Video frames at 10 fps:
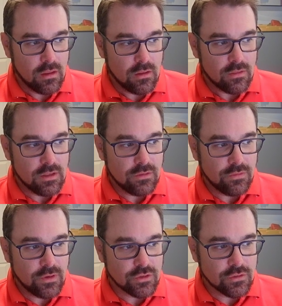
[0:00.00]
These
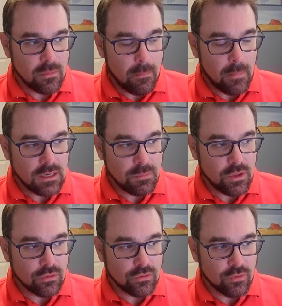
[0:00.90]
features might be
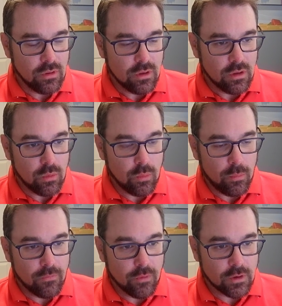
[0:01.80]
useful,
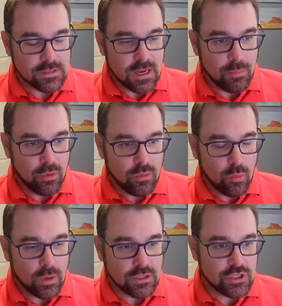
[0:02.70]
for example,
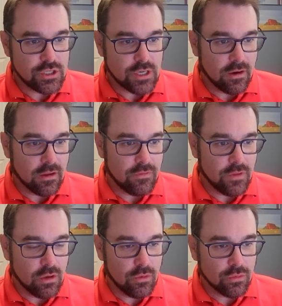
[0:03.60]
when sharing a
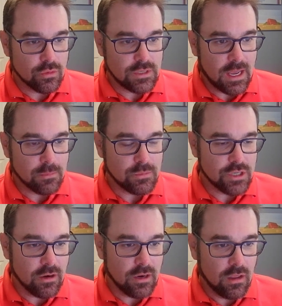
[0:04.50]
video through tab
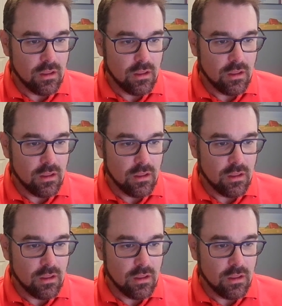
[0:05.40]
sharing,